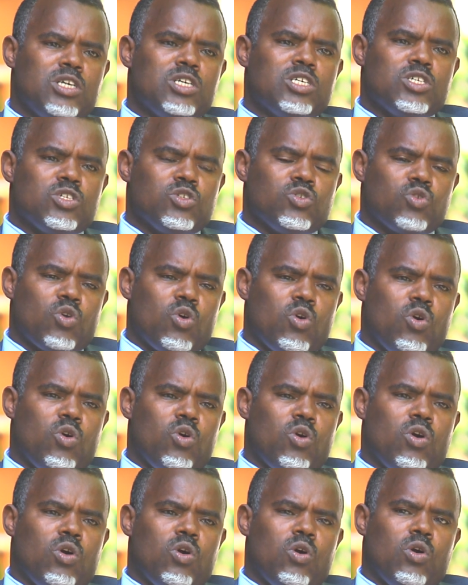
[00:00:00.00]

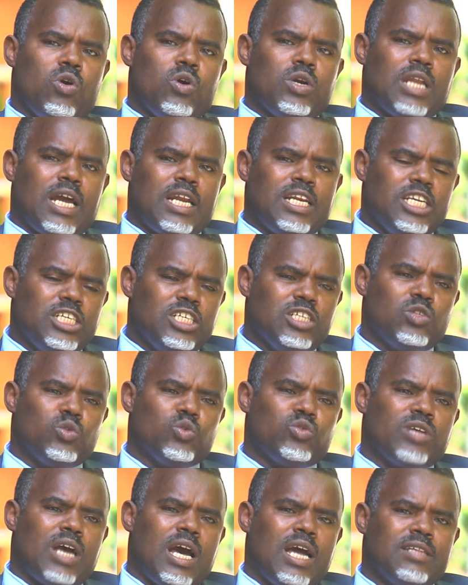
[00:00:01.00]
So in addition
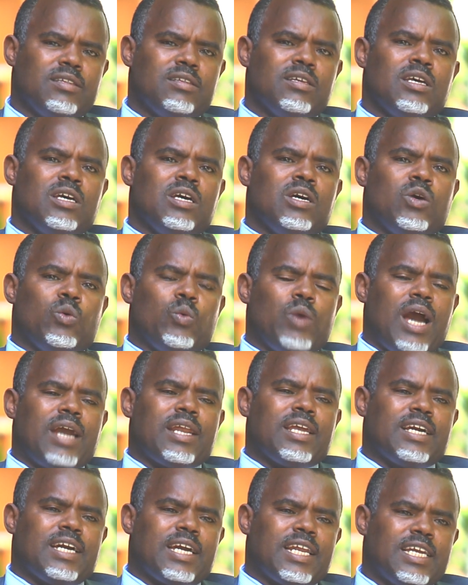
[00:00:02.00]
to that, we are
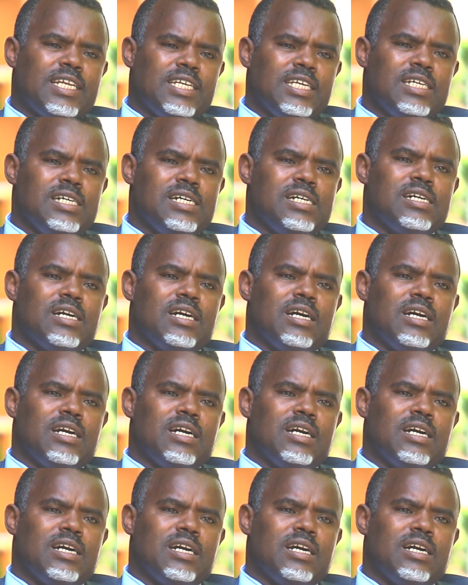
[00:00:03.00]
encouraging